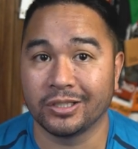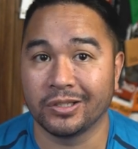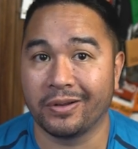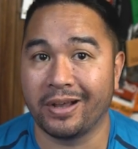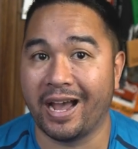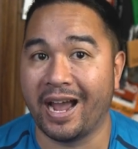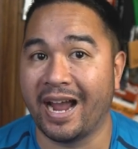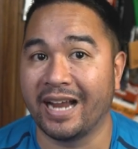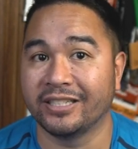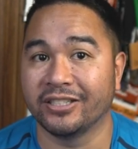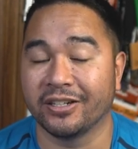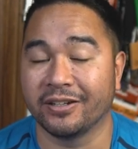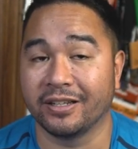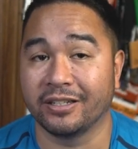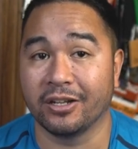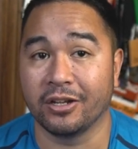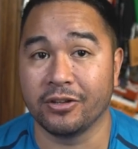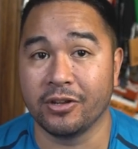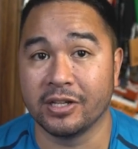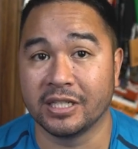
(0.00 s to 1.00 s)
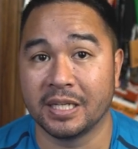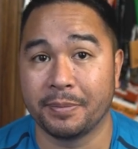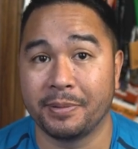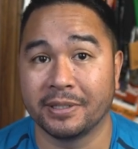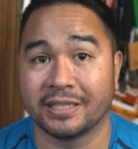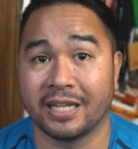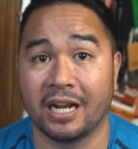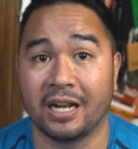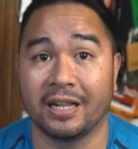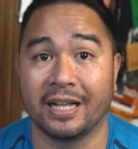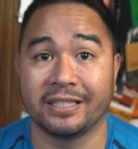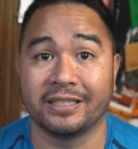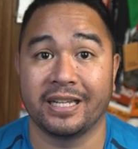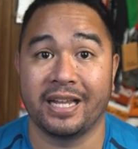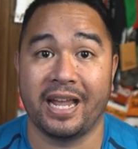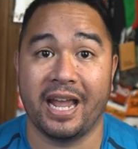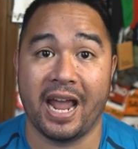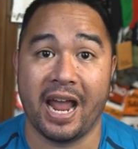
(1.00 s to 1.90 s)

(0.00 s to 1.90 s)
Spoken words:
So I generally don't use it because I don't like to